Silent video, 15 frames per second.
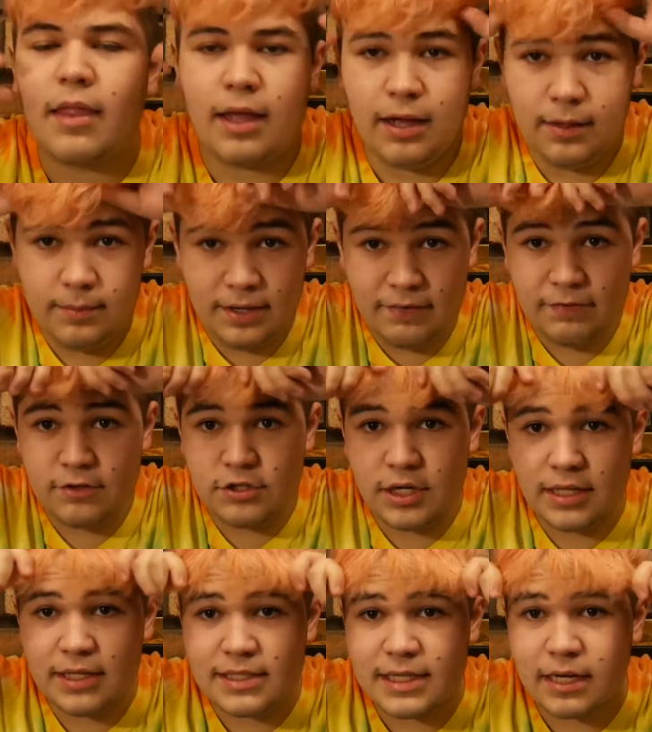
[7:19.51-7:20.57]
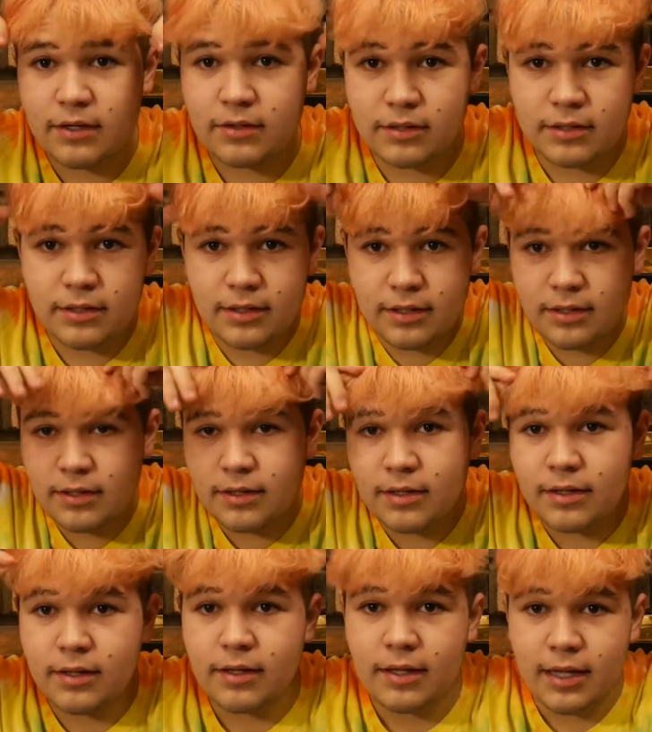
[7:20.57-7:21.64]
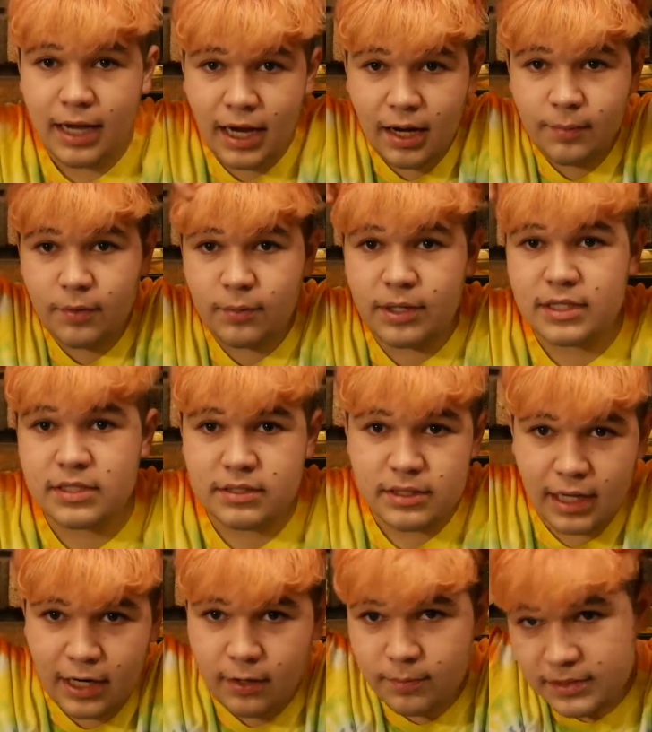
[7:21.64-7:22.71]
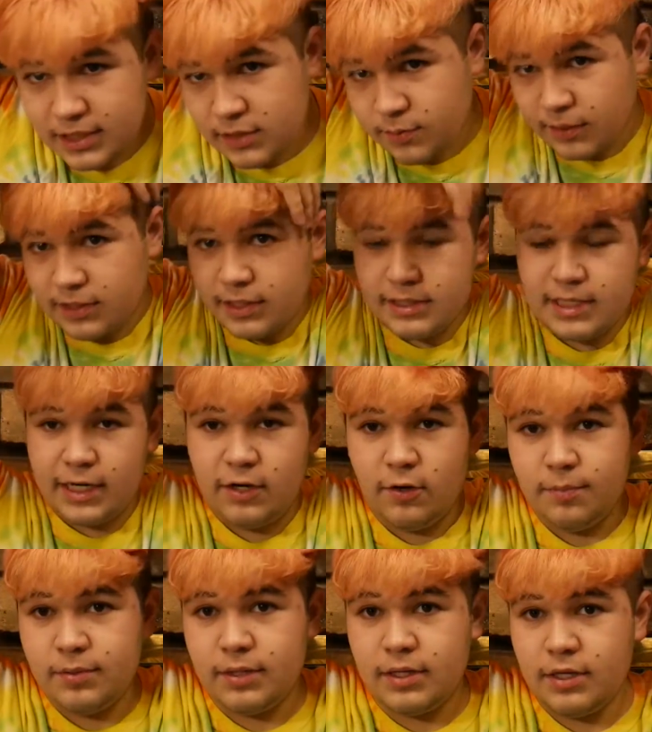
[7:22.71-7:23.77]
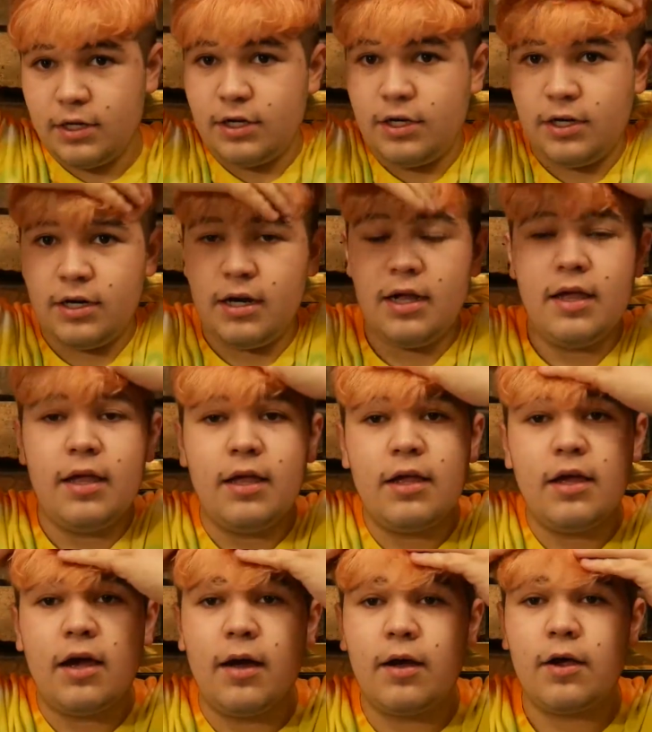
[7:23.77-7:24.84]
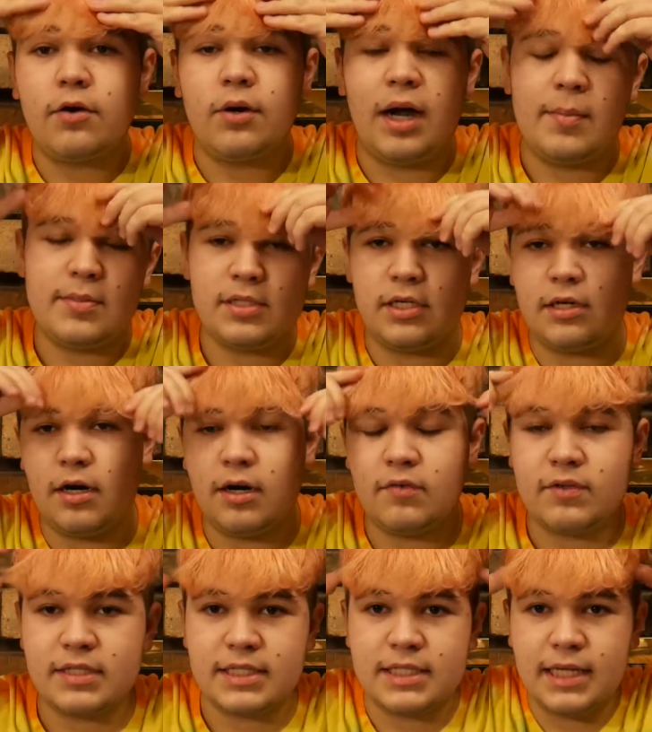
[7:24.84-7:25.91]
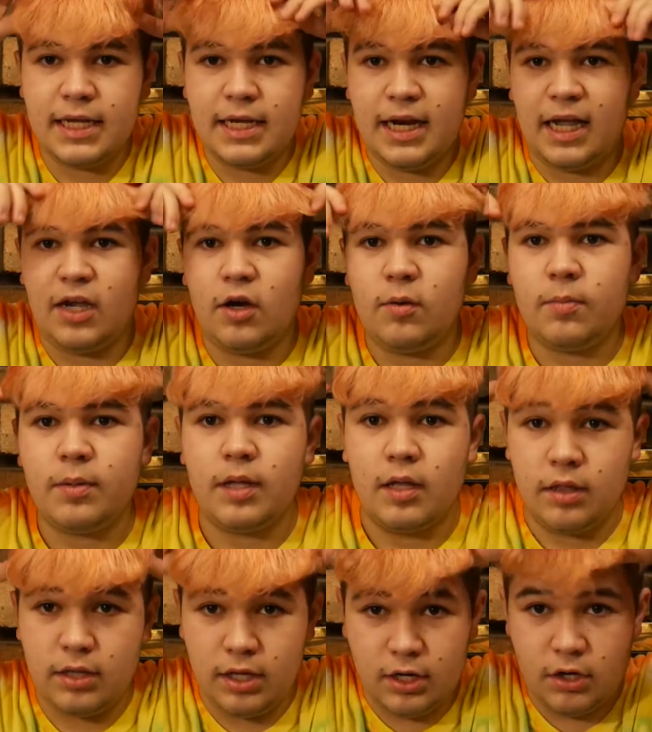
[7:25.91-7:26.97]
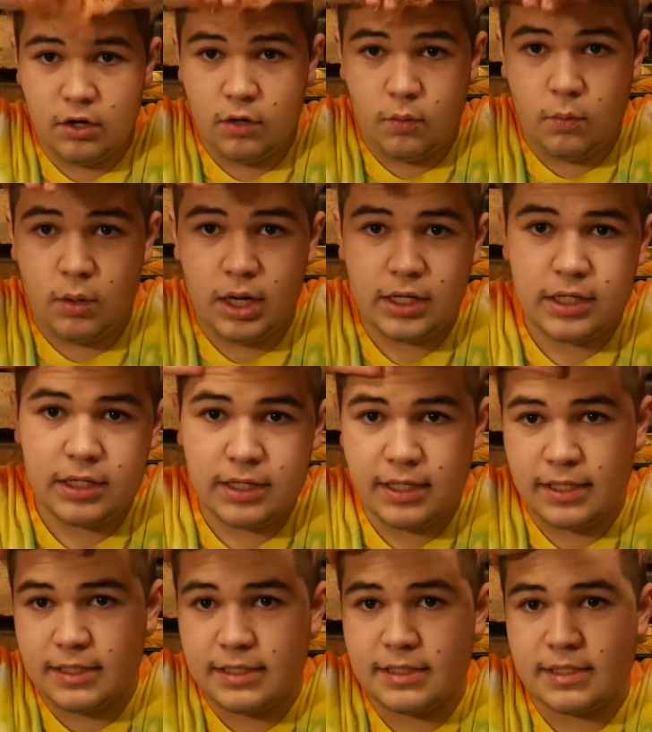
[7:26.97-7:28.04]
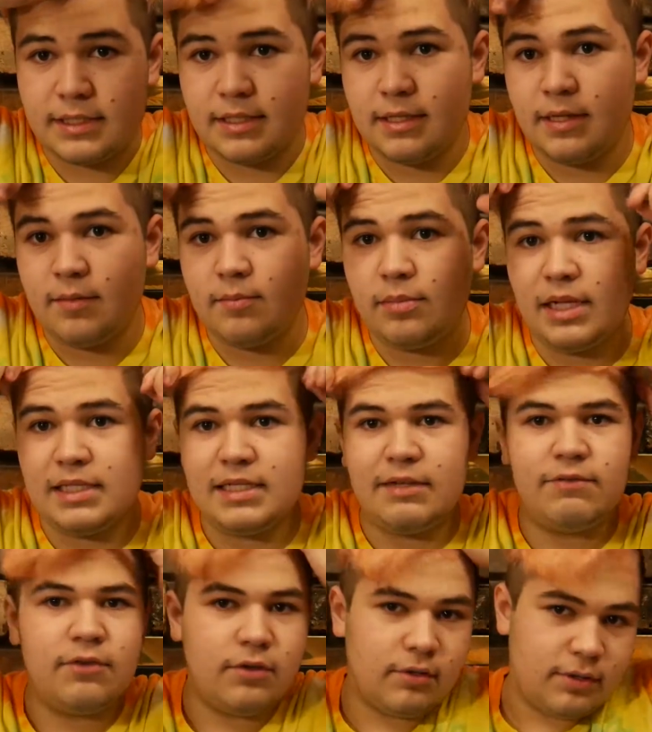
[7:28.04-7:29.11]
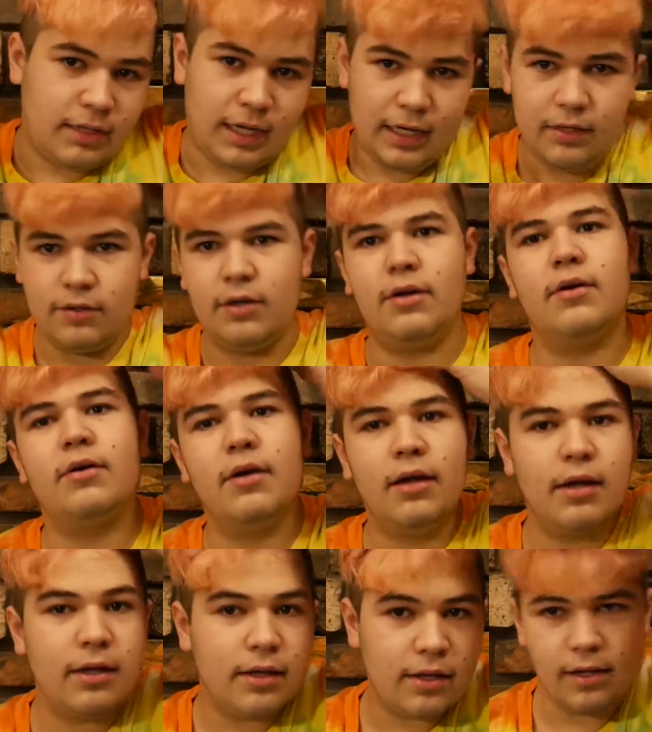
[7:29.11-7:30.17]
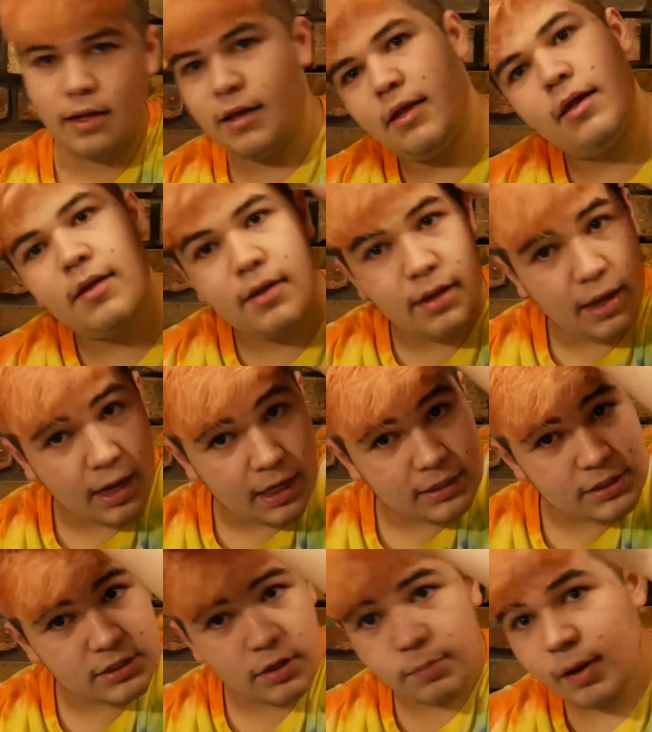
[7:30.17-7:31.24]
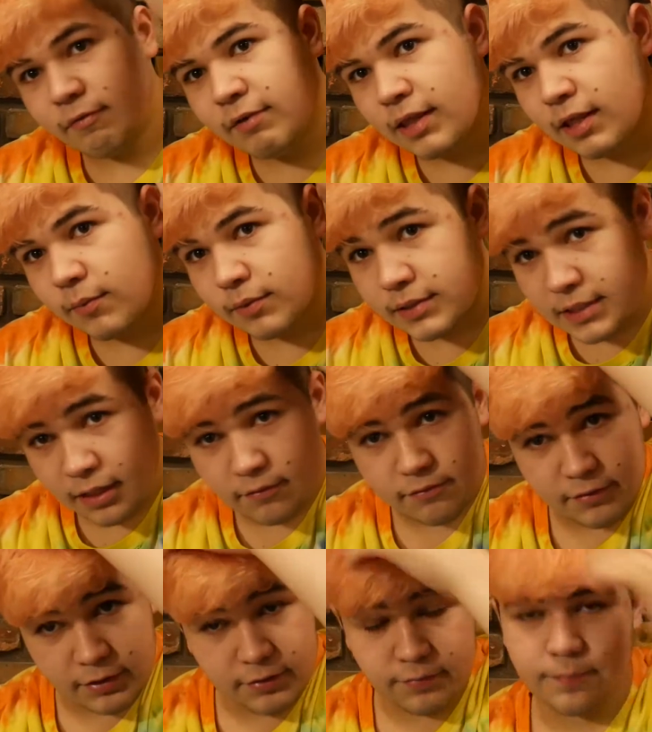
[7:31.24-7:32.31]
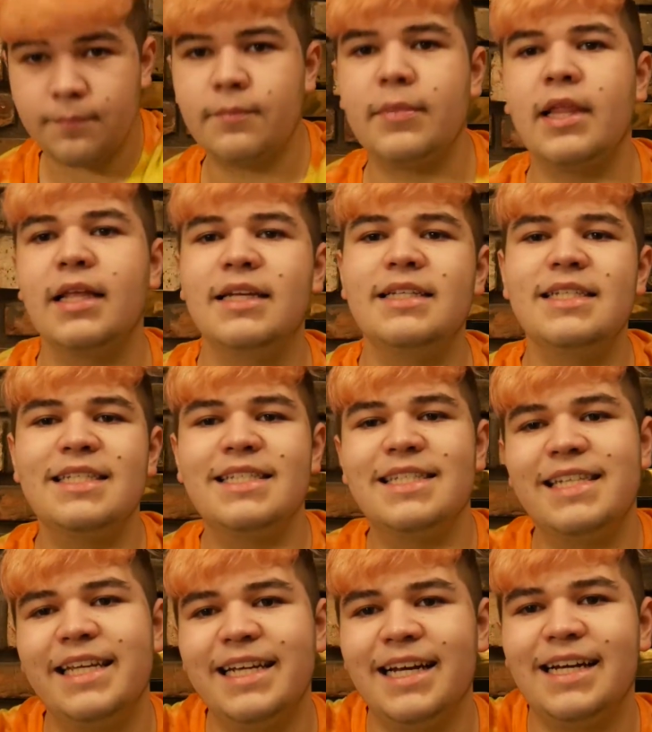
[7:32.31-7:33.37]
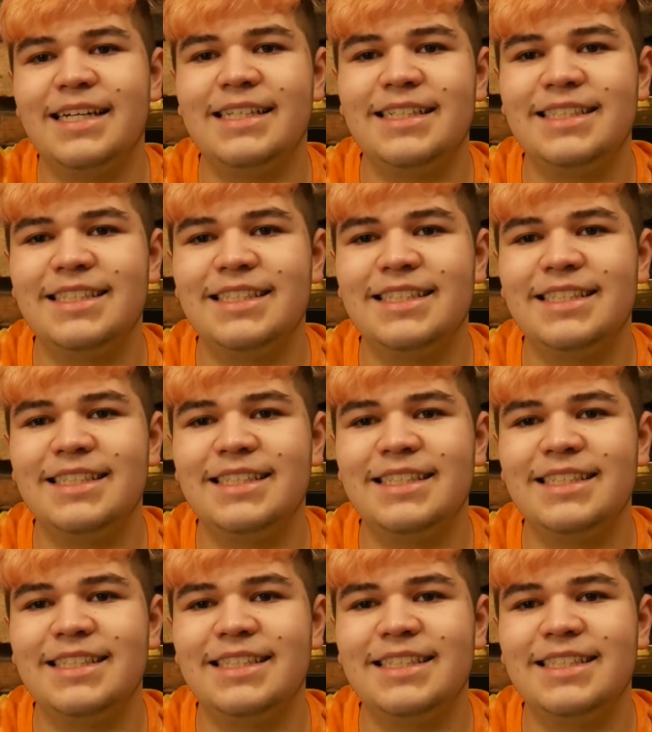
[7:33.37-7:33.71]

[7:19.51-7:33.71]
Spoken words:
If you try this out, I hope it works. I hope it does wonders. I hope your crops are harvested. I hope your water is plentiful. I don't know. I just hope everything works out for you. See ya.